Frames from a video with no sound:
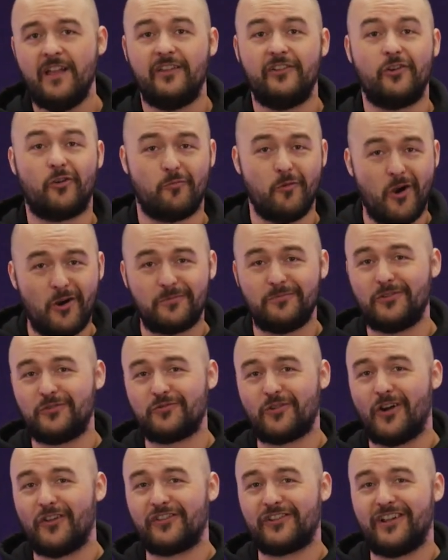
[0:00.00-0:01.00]
You're welcome to
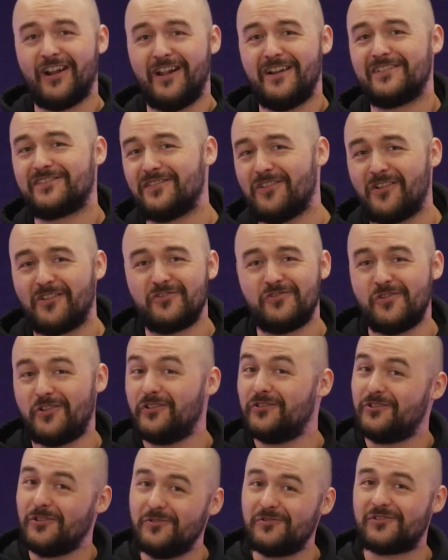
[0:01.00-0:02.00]
draw the gun as long as you
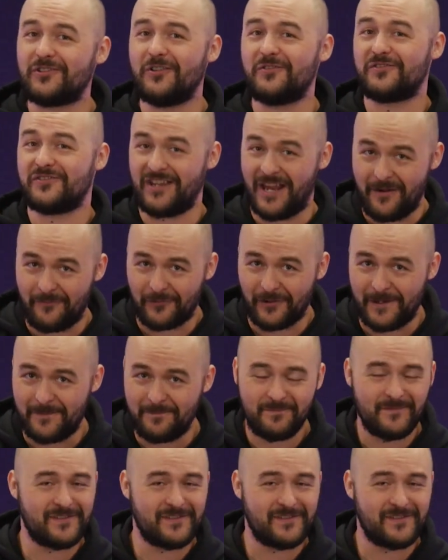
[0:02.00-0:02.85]
can do so safely.